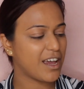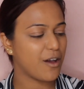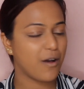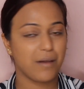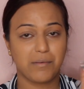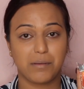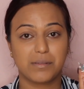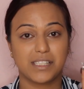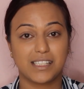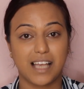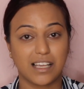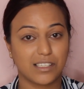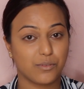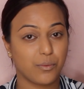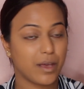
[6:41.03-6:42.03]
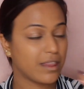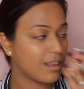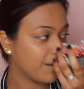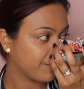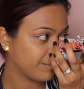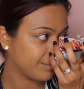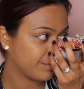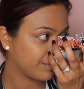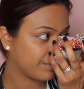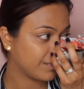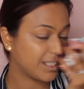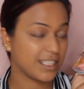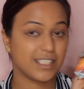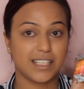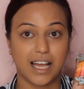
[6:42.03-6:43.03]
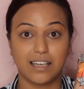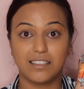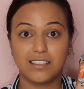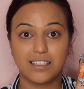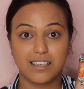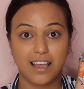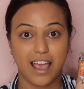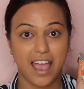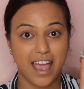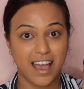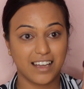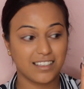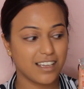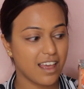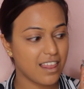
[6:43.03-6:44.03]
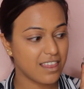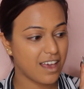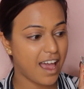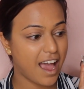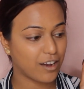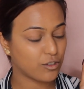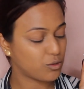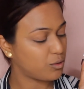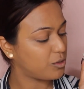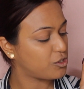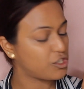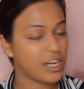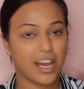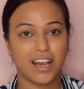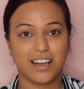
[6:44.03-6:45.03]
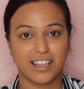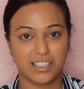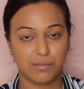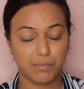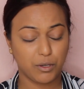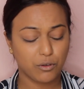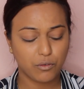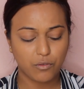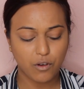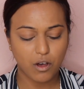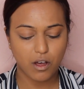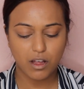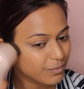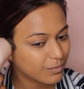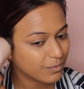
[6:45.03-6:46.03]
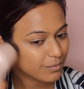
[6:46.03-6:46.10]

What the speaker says: I'm obsessed with the scent and the actual shade. It's beautiful.